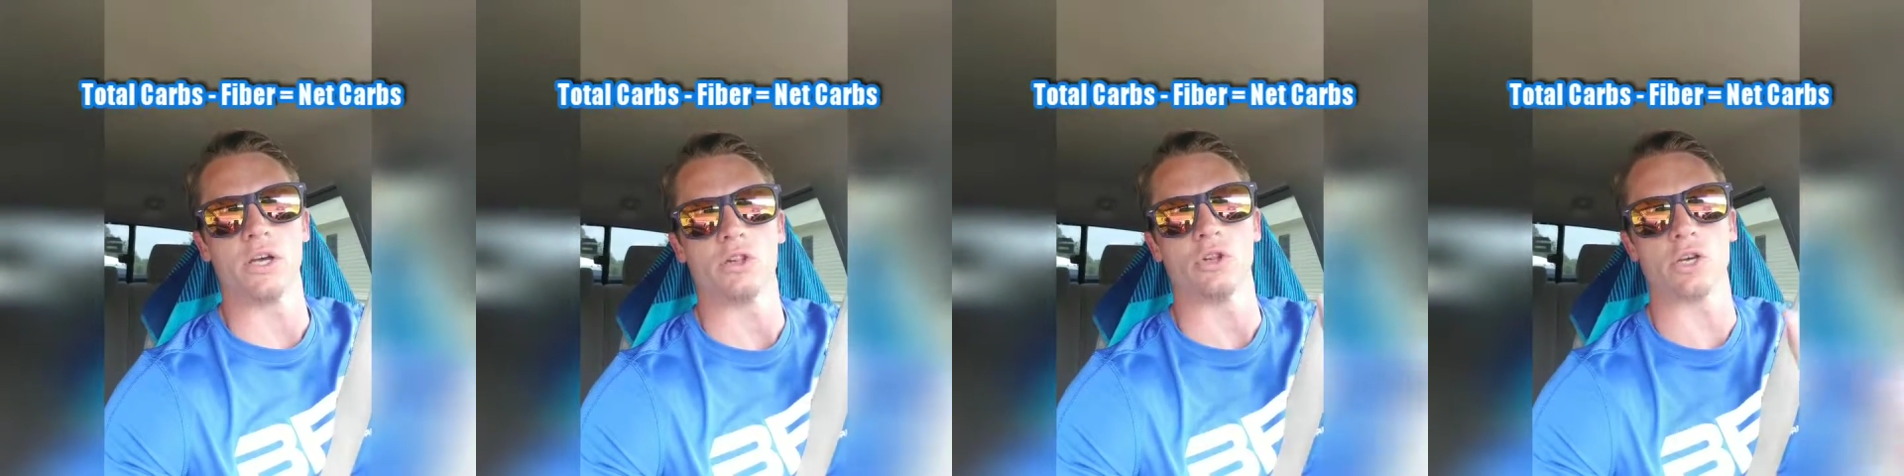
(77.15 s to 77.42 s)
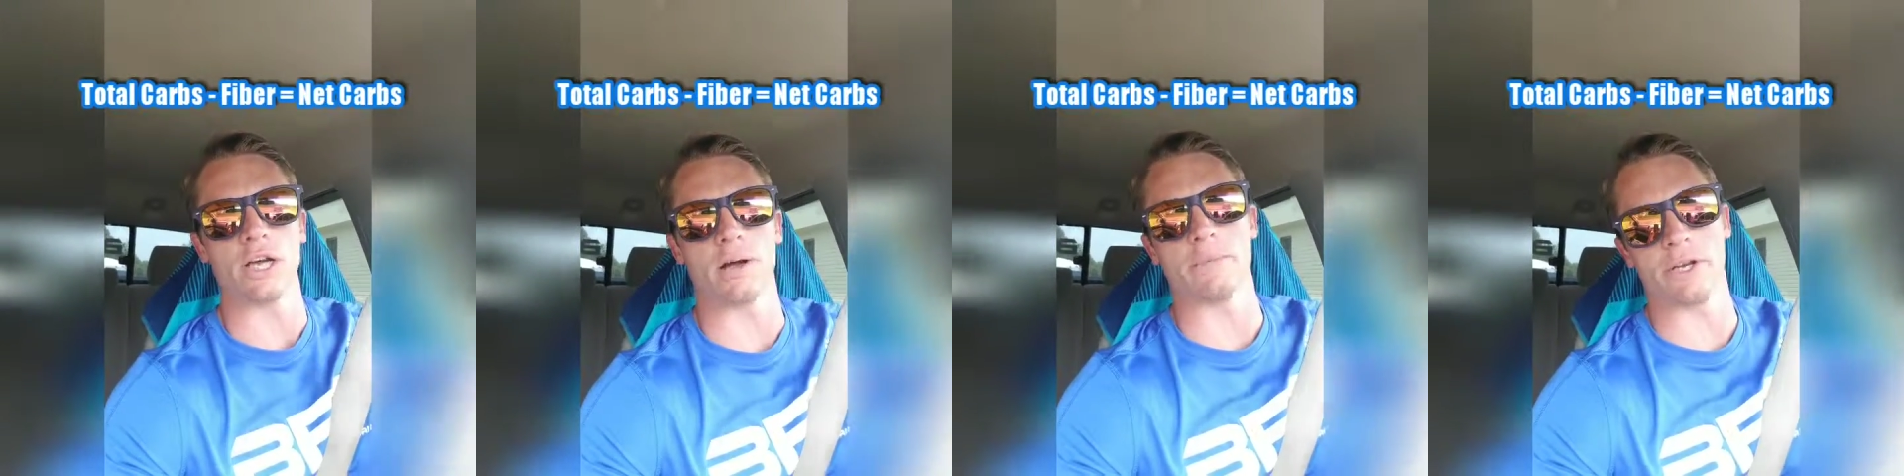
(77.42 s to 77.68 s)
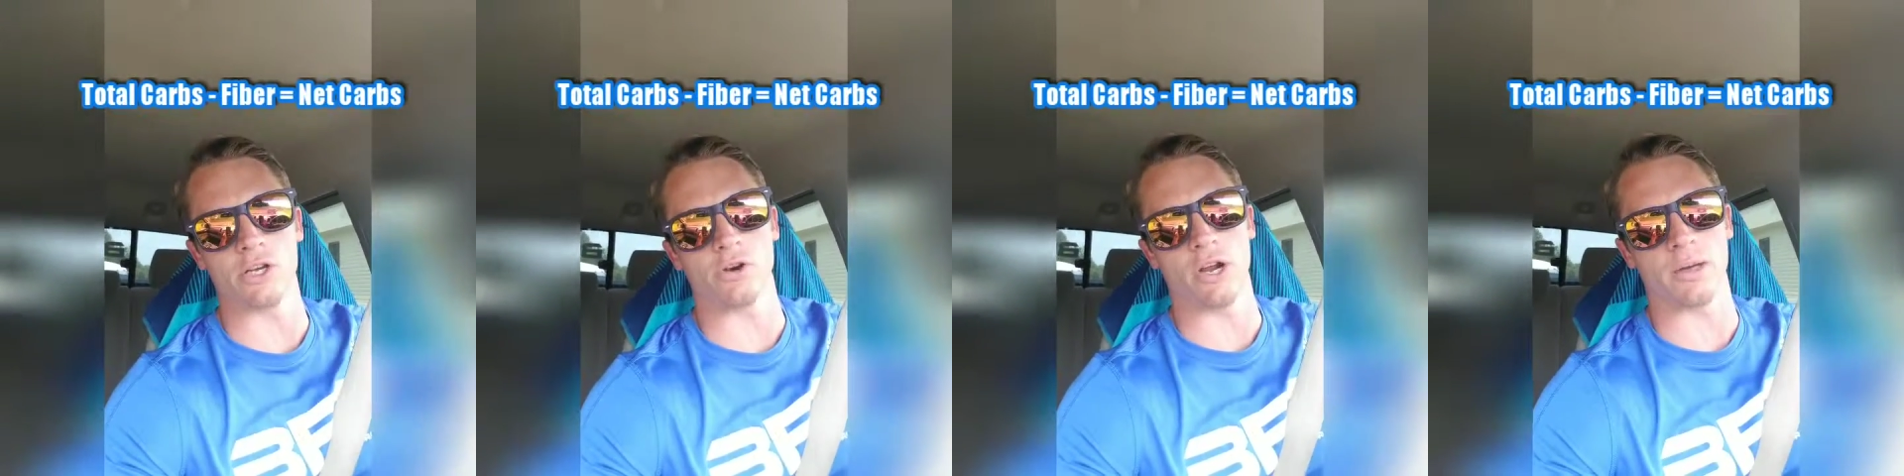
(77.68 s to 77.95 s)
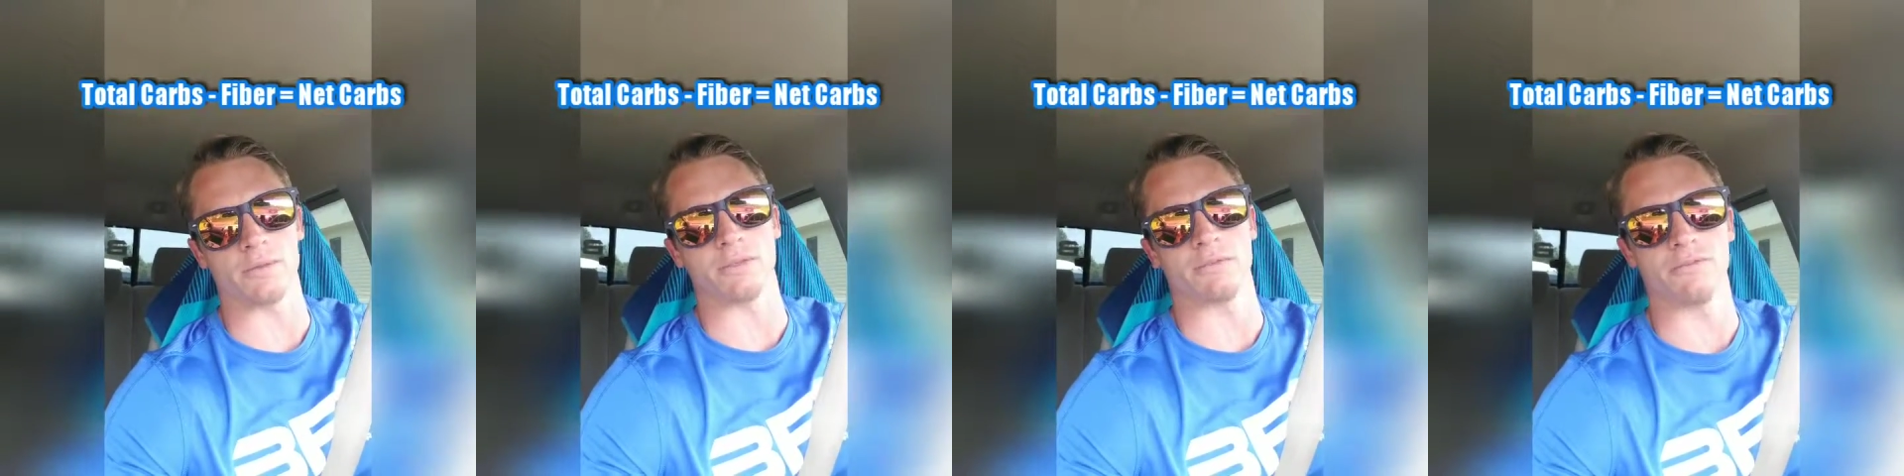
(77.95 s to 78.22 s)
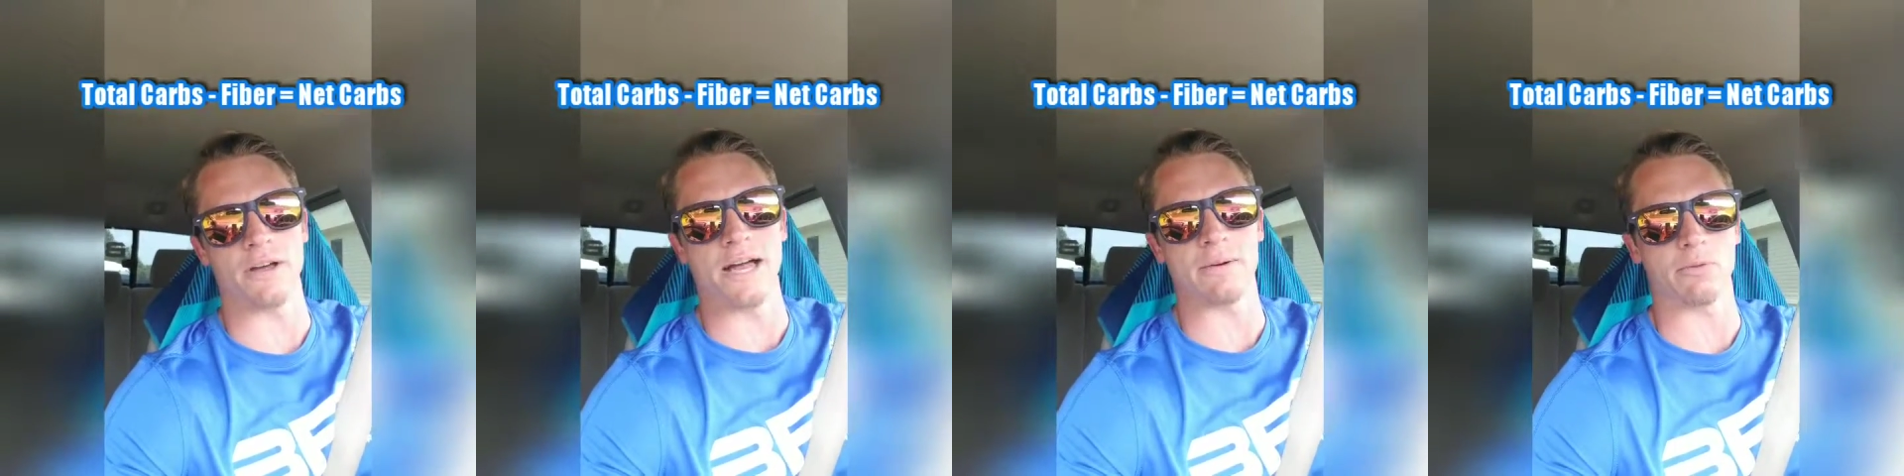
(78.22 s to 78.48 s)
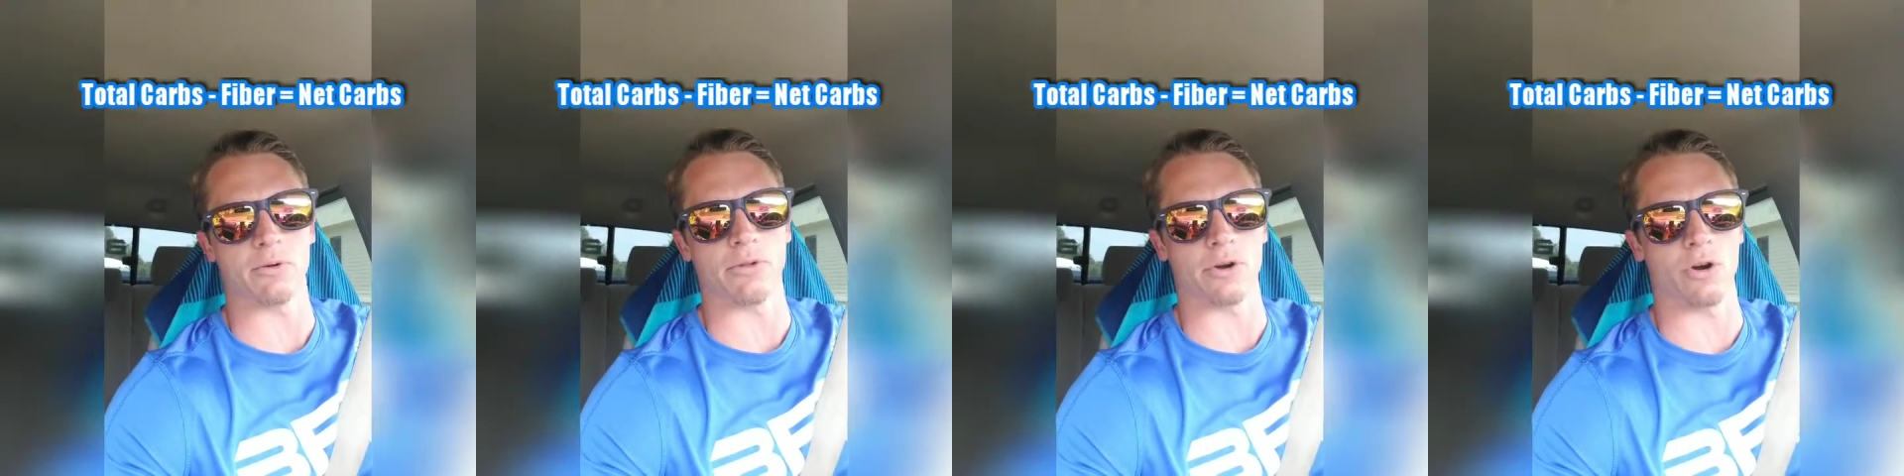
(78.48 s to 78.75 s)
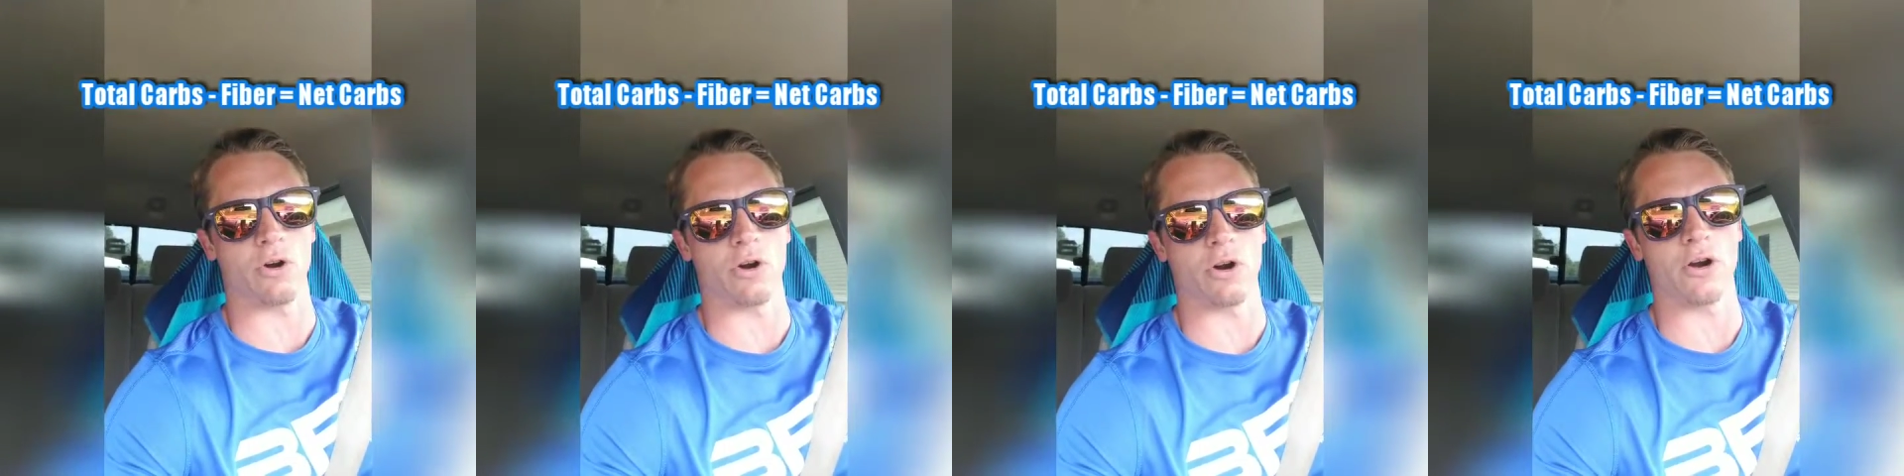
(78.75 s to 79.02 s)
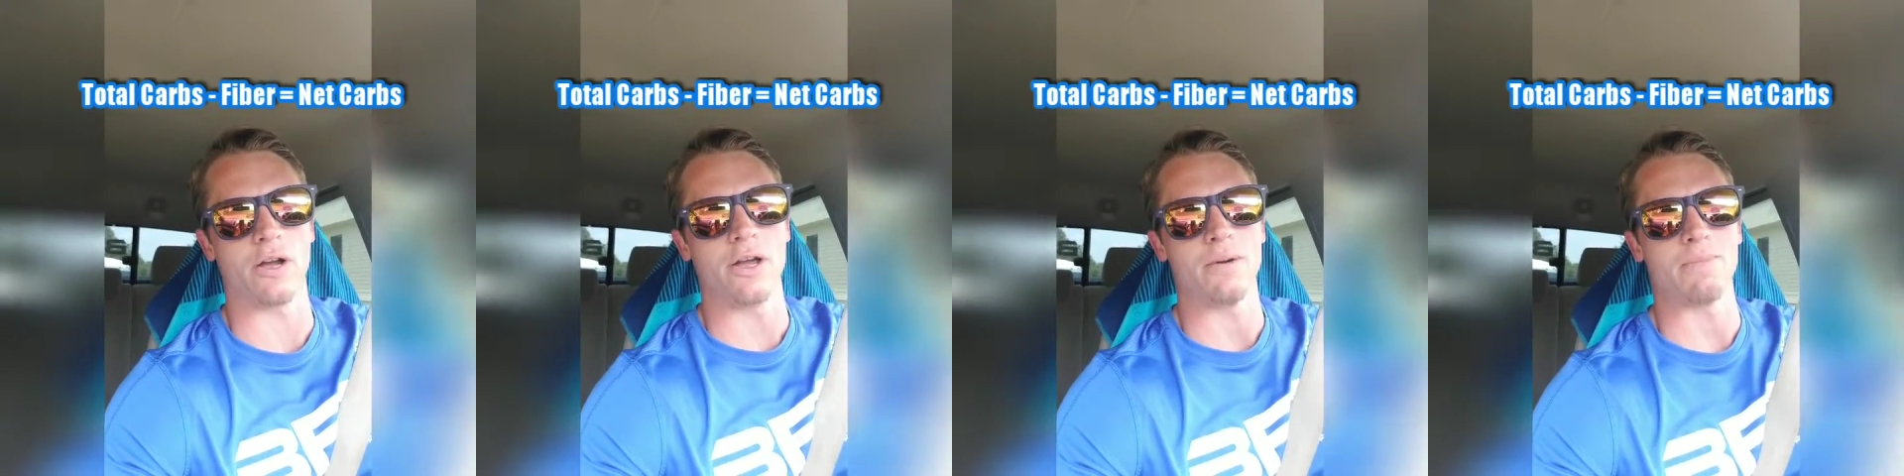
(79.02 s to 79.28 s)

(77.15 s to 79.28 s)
look how many grams of fiber there are,